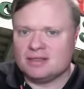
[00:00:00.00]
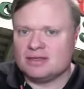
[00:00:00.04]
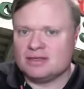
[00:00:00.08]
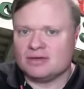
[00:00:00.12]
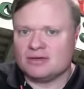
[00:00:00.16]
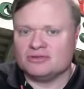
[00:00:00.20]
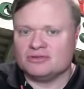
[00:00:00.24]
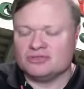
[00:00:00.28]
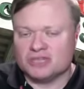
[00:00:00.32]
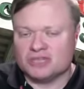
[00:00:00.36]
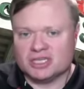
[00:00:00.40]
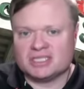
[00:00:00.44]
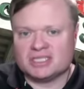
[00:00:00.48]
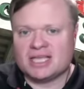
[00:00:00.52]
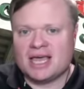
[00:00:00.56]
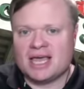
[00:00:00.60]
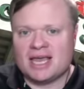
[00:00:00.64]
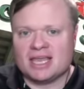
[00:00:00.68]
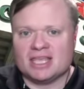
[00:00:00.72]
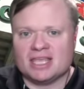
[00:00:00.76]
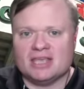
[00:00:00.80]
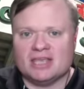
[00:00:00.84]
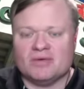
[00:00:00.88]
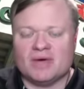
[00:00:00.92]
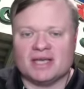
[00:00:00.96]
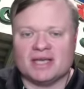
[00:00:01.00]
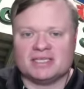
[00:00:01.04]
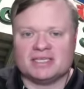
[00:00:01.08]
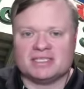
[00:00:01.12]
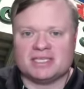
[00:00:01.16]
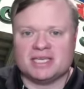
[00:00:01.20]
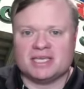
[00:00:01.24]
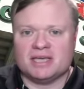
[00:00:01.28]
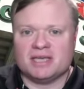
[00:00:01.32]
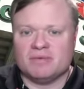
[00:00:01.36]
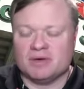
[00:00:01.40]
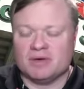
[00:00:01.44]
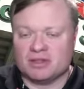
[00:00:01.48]
you know, just adding
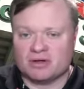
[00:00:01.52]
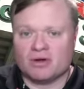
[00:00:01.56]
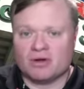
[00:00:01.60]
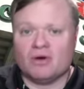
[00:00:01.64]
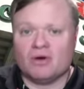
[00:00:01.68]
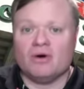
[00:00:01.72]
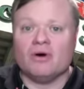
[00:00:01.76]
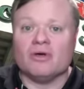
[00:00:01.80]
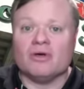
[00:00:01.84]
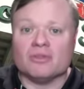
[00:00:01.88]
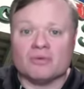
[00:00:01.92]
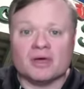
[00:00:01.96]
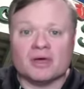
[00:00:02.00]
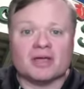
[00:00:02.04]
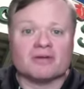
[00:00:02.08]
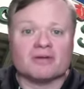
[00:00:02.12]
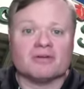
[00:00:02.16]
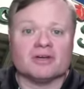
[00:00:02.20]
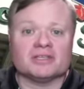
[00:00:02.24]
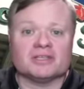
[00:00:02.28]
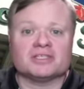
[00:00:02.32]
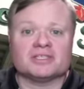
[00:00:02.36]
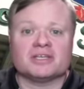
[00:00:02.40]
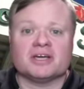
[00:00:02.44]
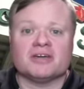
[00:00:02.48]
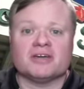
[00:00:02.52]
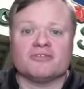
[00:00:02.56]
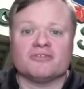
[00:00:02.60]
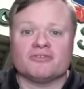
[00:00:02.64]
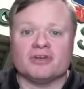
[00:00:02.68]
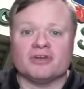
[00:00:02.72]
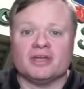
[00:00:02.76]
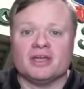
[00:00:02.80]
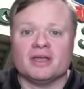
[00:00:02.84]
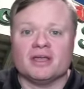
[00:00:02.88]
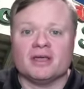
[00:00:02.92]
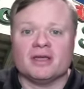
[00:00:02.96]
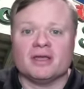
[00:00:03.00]
USC when they're all the way across the
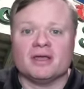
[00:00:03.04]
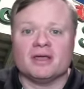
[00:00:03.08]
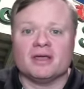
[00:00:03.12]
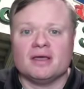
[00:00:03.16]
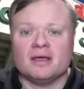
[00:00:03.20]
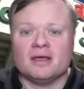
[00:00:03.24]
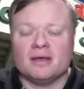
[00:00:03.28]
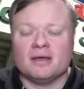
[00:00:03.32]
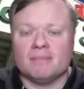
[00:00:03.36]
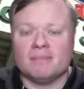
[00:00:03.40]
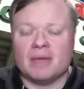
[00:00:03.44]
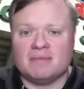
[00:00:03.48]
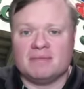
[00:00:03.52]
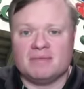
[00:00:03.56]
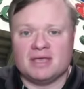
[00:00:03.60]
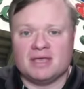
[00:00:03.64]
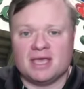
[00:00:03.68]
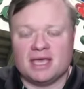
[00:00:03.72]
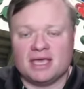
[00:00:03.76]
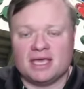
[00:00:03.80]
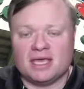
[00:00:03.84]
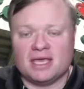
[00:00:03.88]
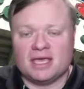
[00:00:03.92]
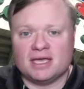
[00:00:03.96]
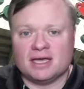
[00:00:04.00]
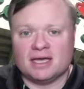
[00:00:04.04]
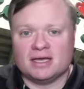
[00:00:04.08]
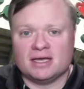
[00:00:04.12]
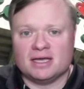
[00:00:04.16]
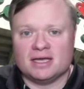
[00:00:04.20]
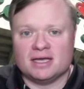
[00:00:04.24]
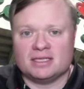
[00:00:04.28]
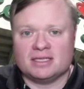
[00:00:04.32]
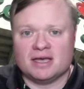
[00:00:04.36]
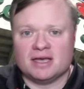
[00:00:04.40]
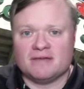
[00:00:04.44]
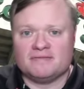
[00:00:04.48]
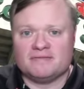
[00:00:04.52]
country might be
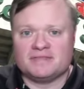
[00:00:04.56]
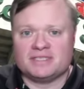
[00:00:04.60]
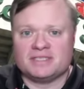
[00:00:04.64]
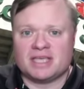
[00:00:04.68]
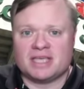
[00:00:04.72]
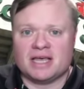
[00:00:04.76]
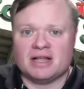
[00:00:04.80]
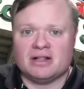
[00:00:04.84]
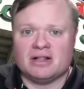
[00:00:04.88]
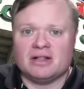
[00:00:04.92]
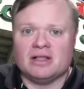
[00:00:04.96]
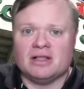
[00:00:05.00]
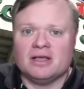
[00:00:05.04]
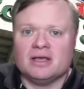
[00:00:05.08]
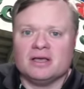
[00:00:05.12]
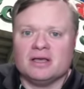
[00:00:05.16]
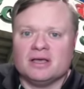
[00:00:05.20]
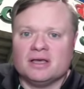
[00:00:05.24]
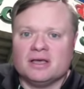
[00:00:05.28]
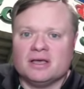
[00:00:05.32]
a tough sell.